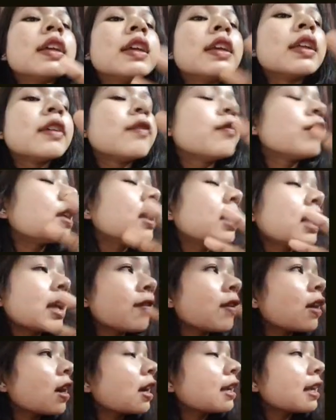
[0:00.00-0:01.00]
when they have
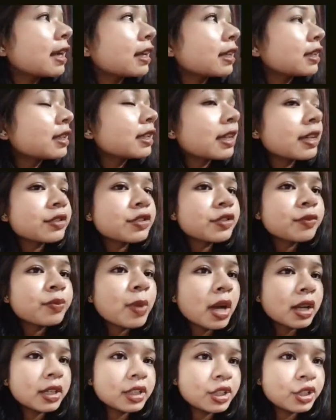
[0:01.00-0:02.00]
highlighted the case of
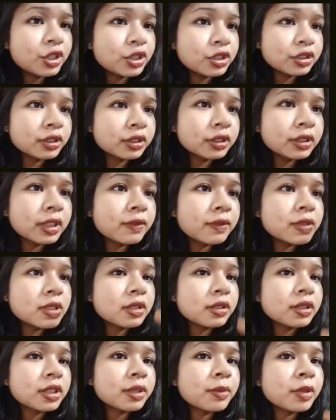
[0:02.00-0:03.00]
partition, there was
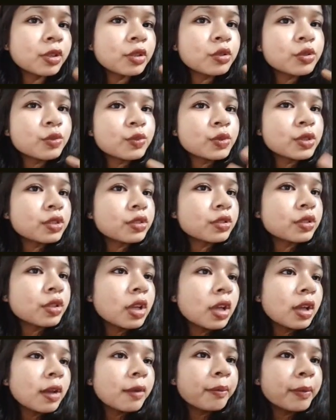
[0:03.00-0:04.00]
agreement also was
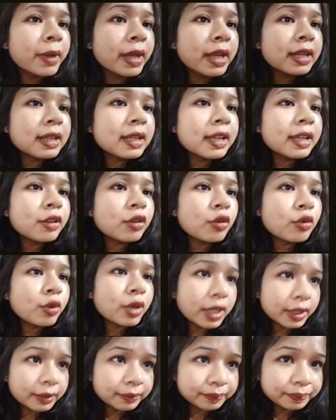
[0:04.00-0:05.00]
made, like
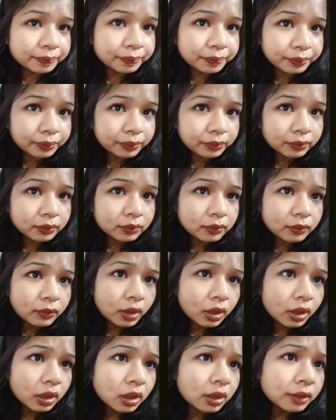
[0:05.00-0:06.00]
okay,
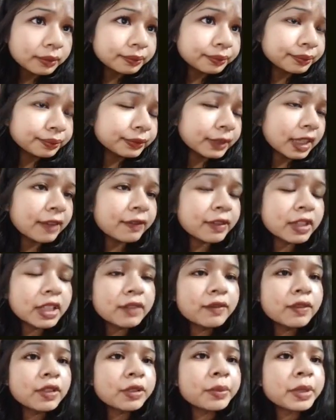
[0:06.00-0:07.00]

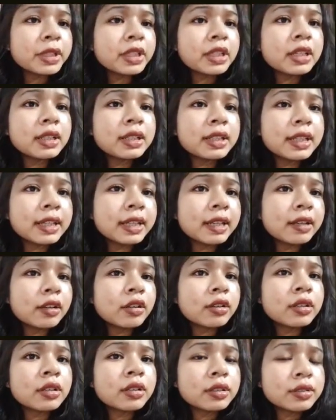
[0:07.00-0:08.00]
everything will be done, like
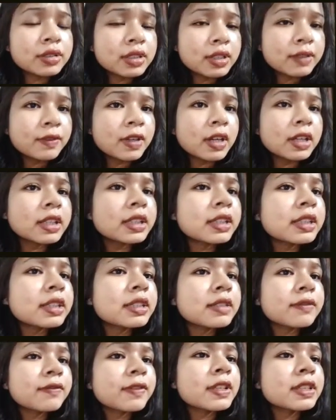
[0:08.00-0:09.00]
safeguarding the
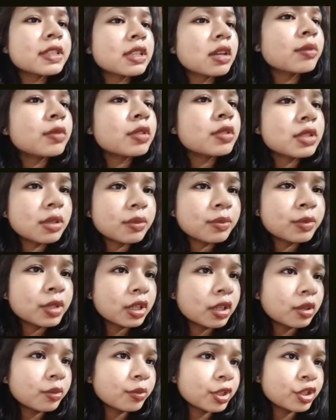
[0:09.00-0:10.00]
defense, commerce,
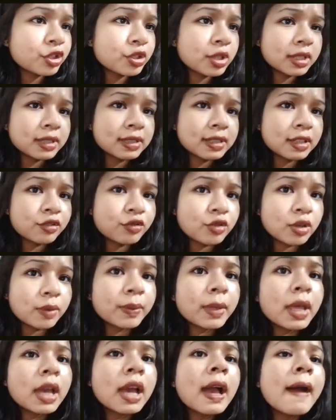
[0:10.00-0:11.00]
communication, etc.
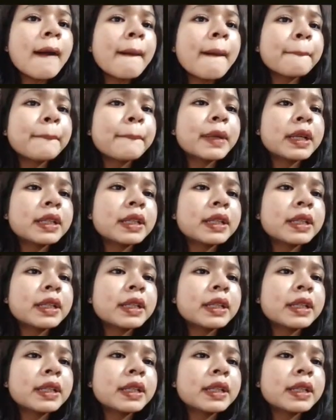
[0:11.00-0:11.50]
But